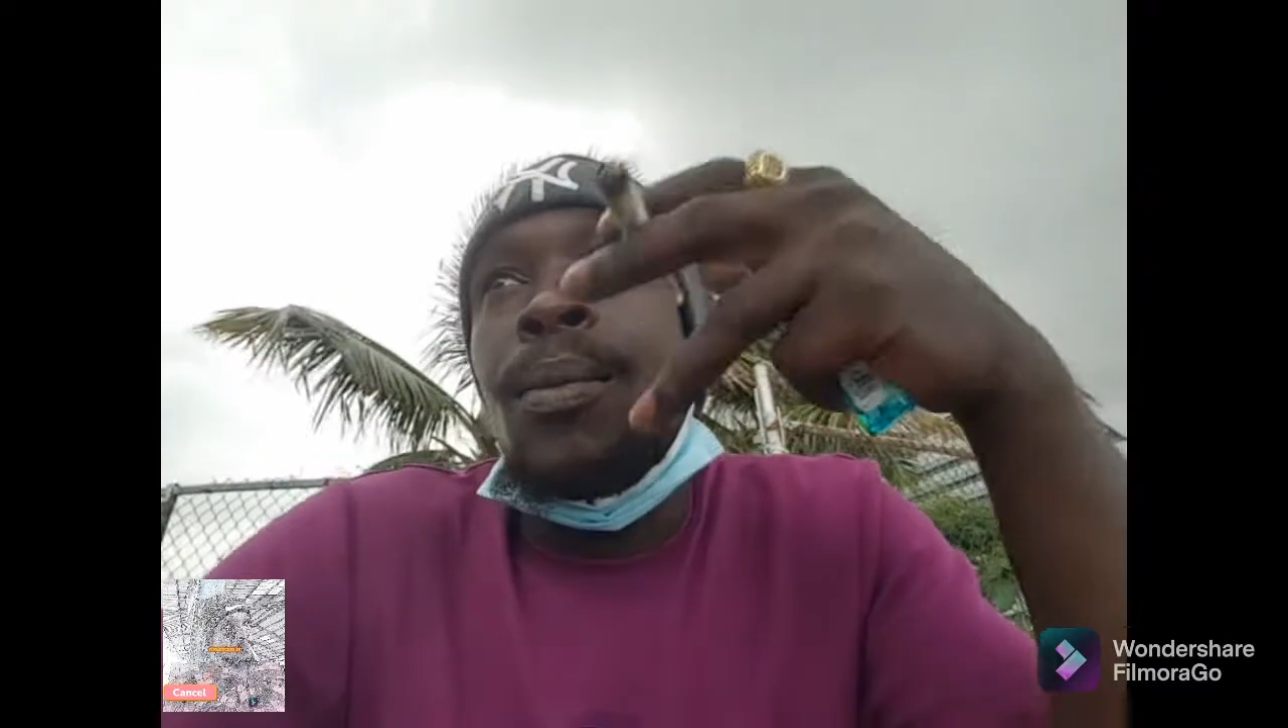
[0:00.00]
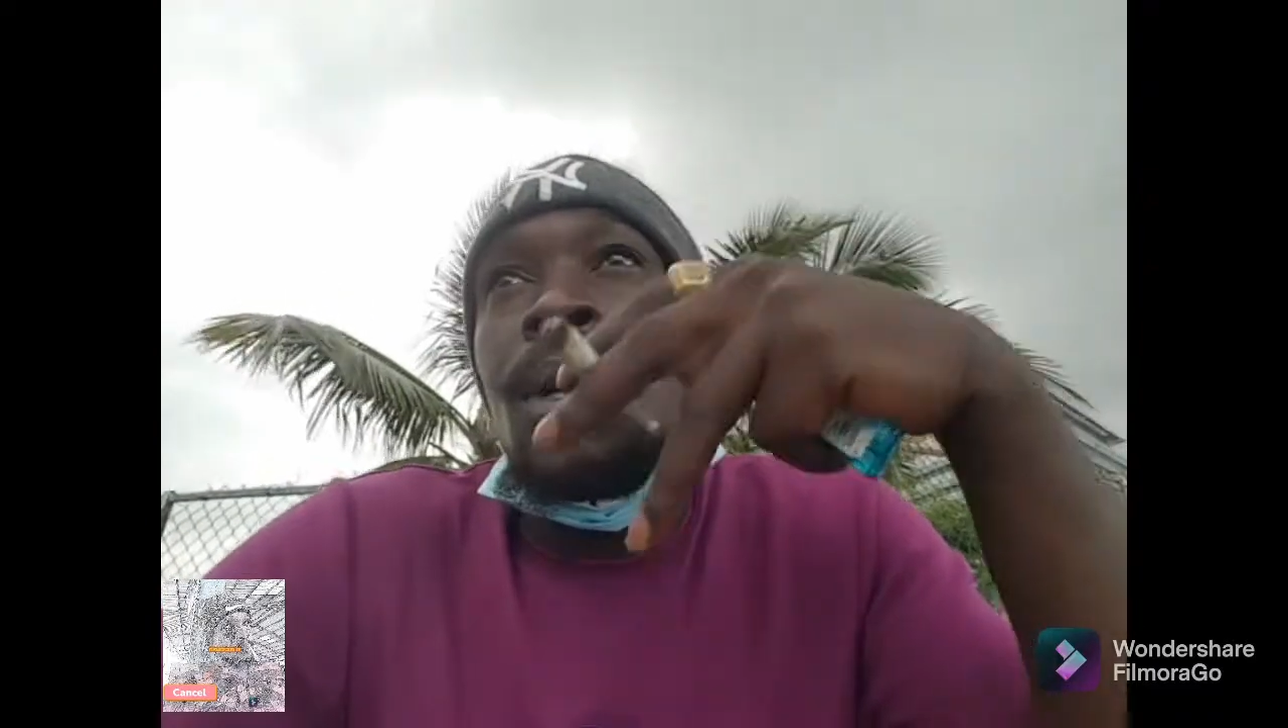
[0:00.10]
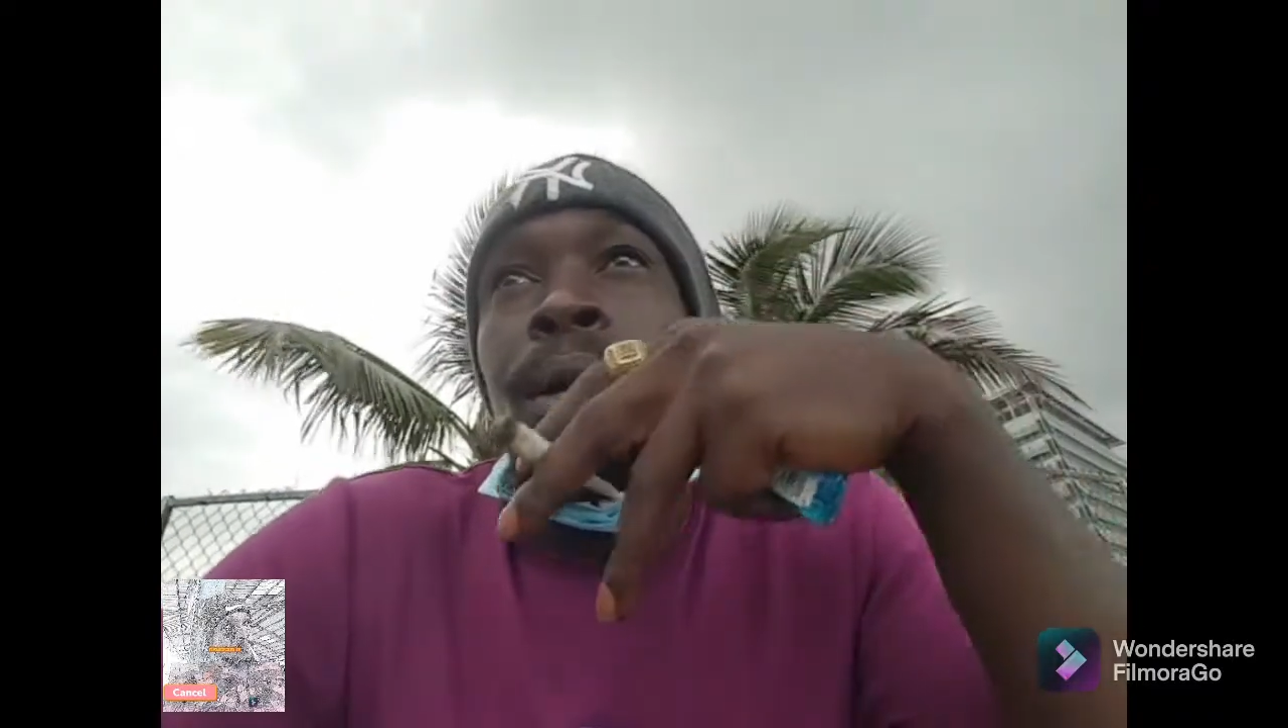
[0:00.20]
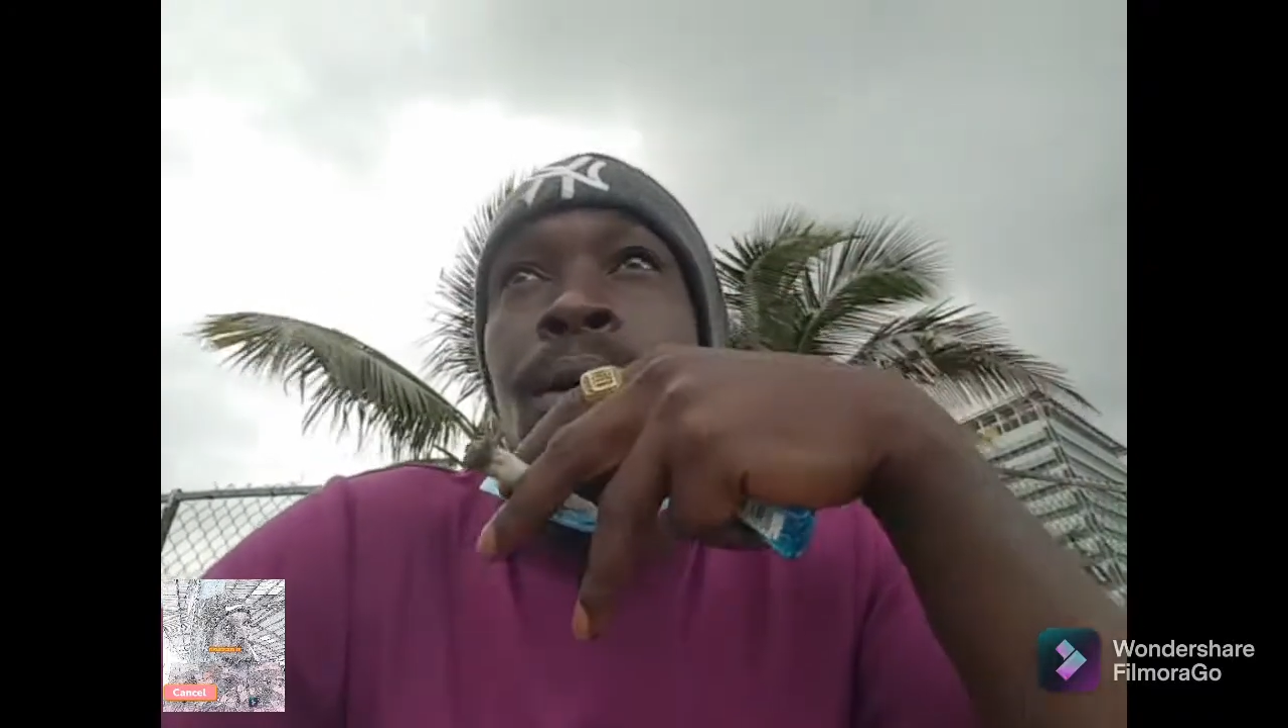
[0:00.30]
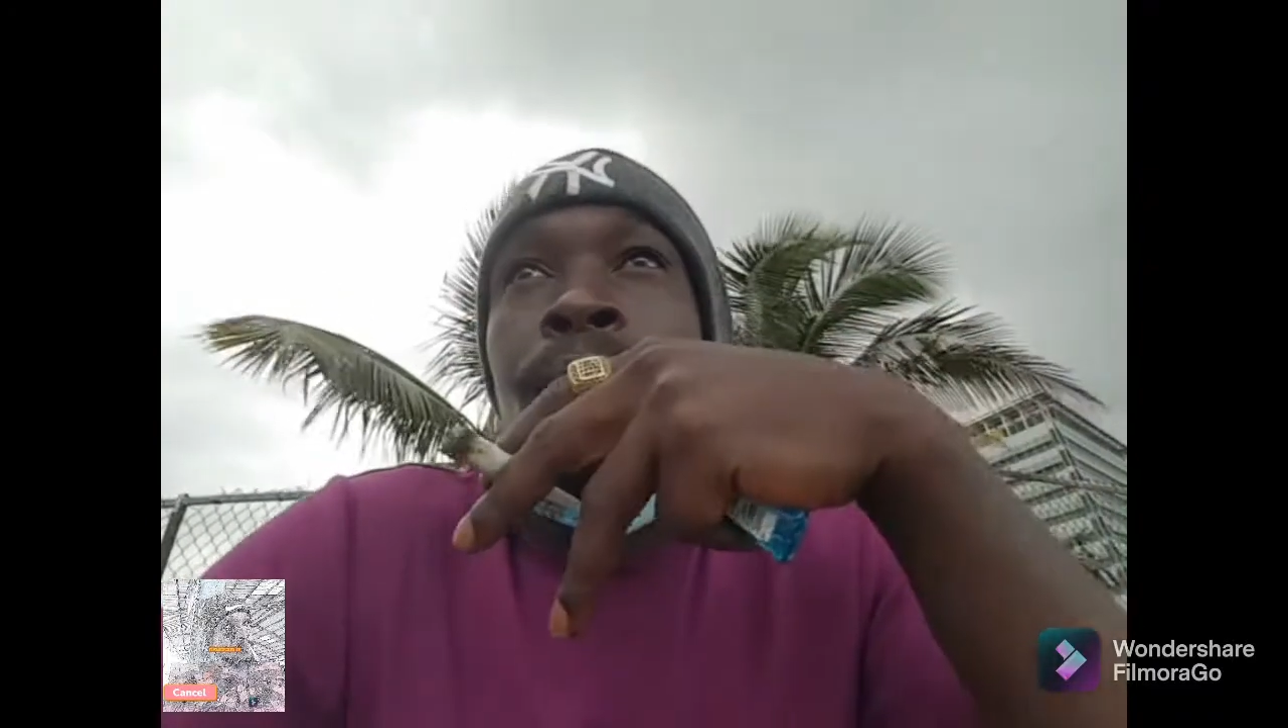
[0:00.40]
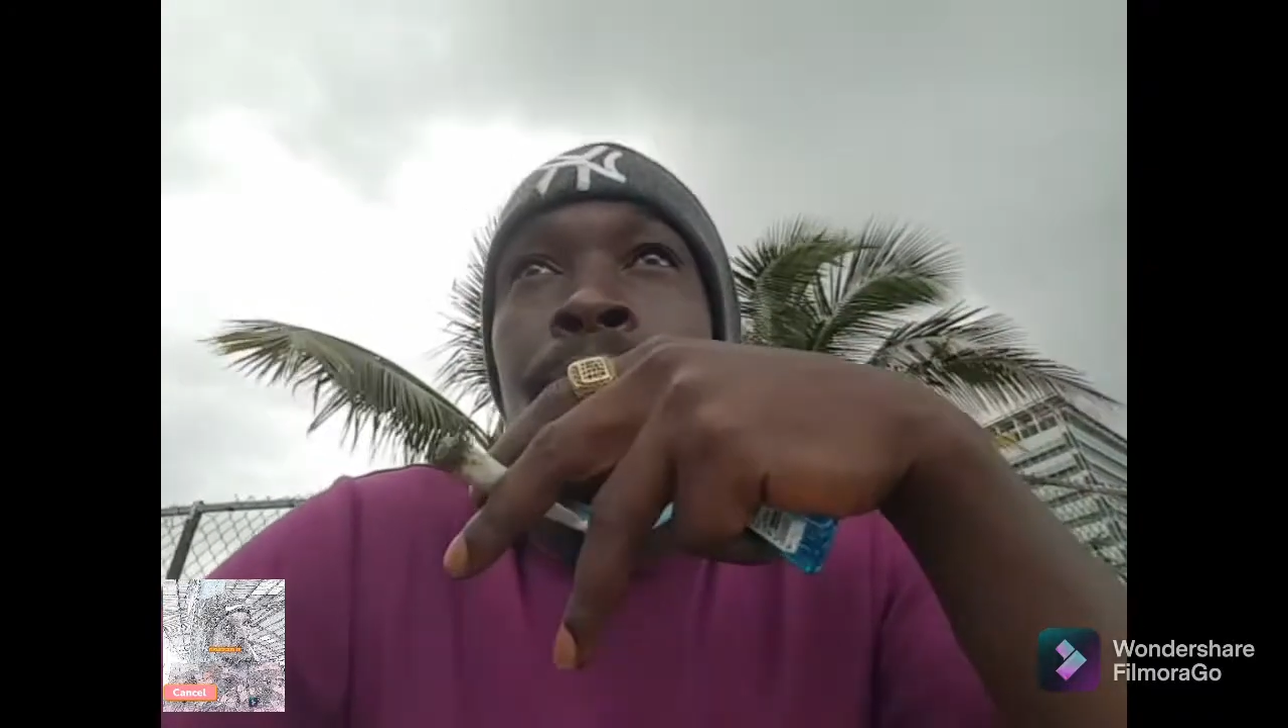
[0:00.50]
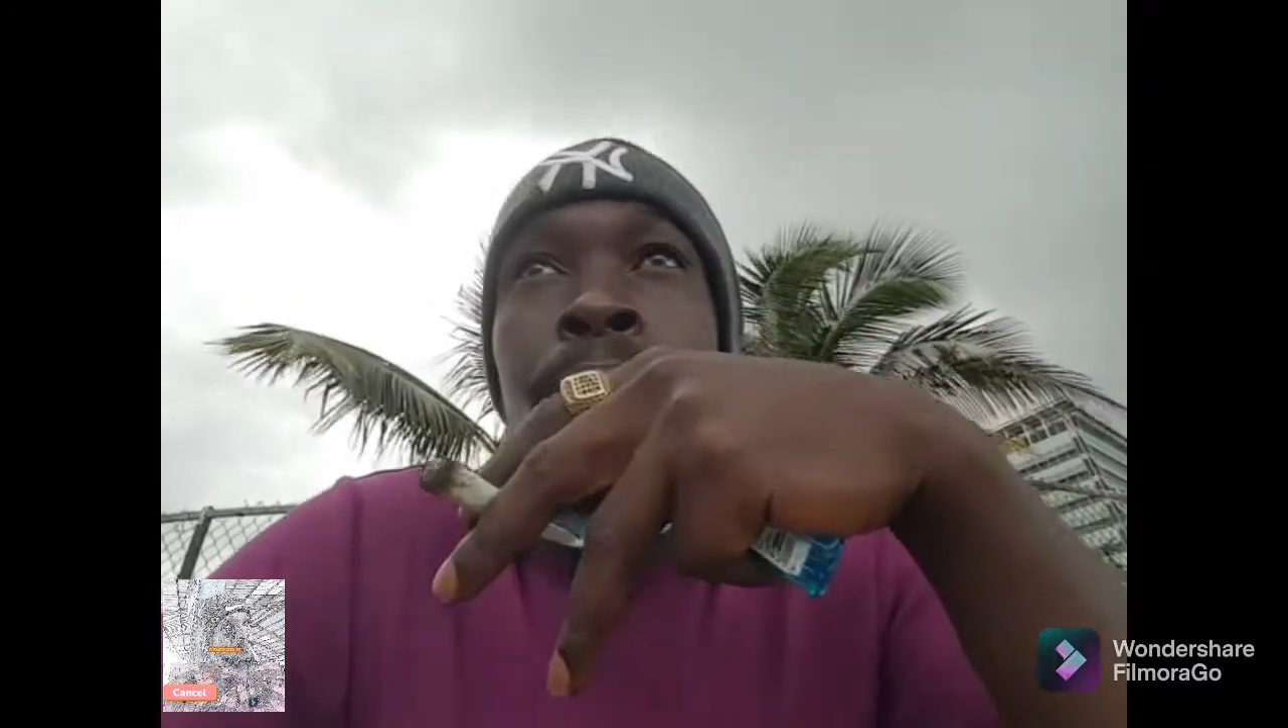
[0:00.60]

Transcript: up a gun.